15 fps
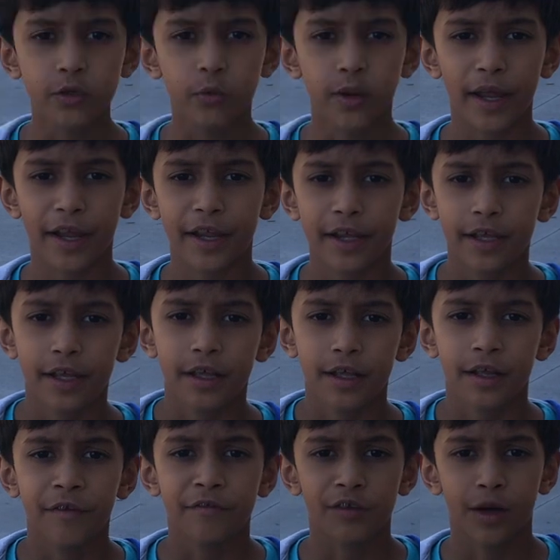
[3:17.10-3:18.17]
It can weigh
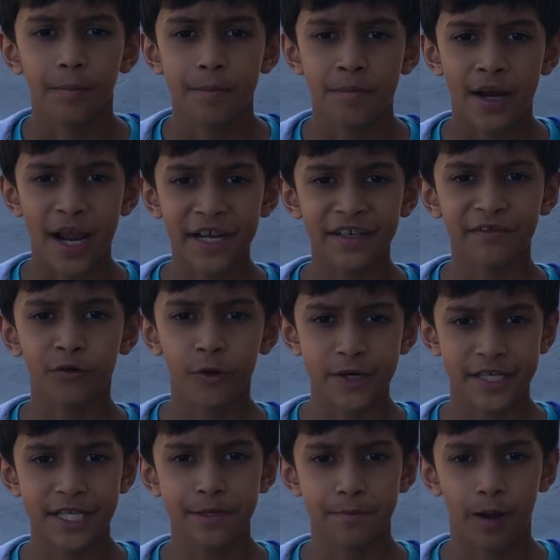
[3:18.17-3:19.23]
from 9 to
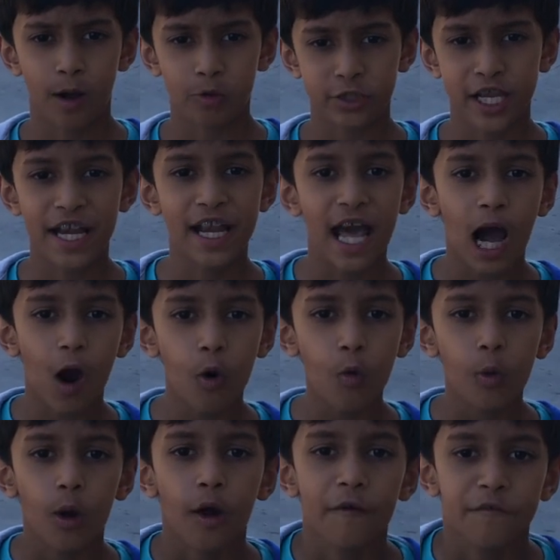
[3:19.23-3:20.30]
14 pounds. And
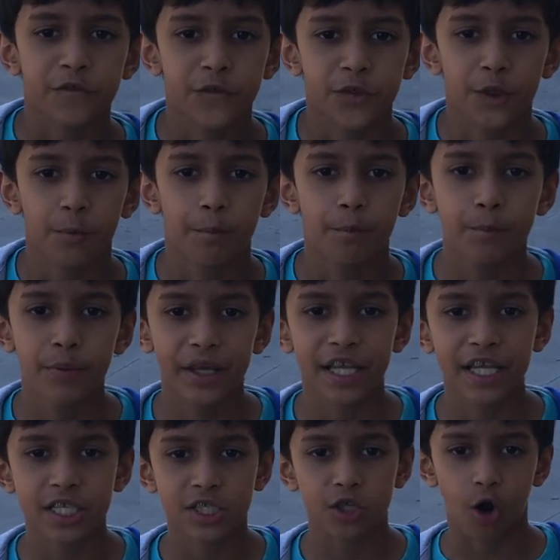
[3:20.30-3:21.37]
now for the
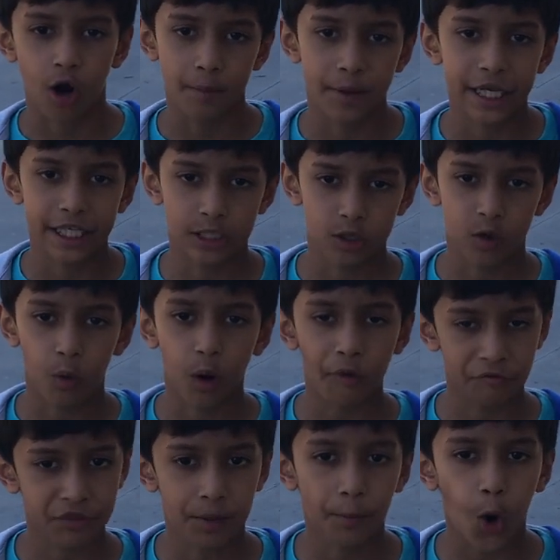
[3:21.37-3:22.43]
biggest armadillo
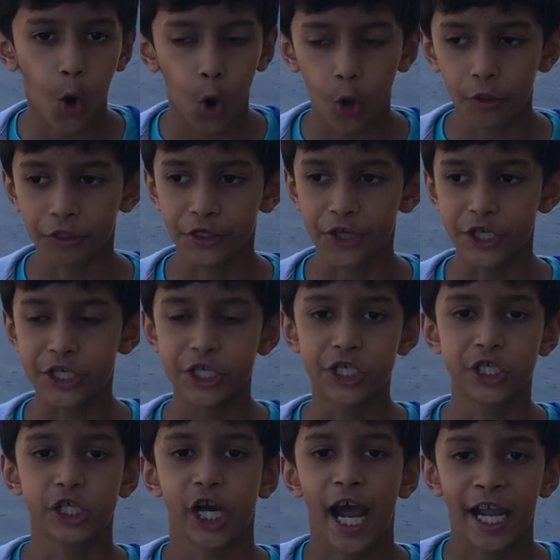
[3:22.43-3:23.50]
of them all, the
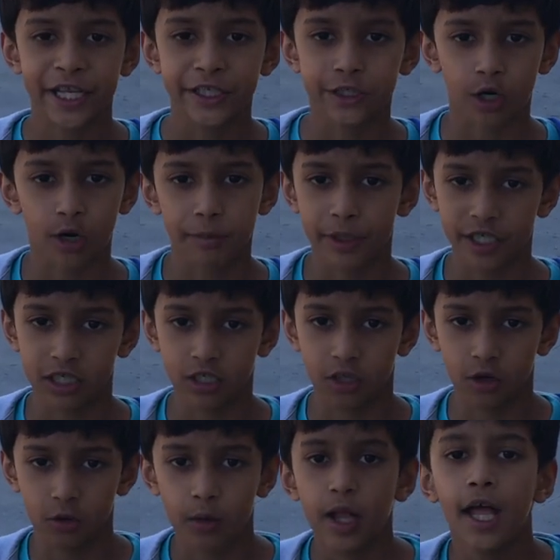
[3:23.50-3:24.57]
giant
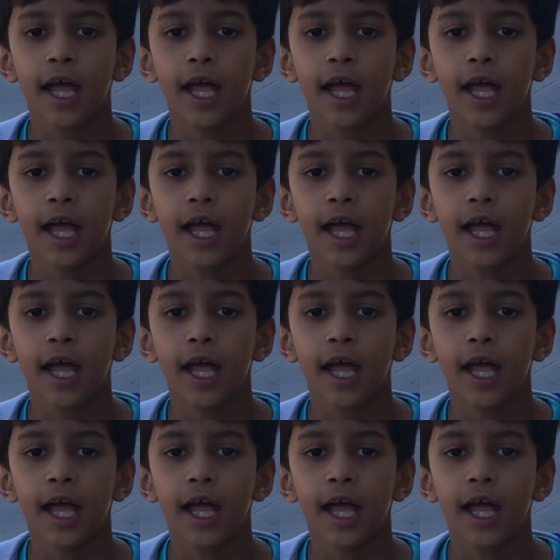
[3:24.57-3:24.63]
armadillo.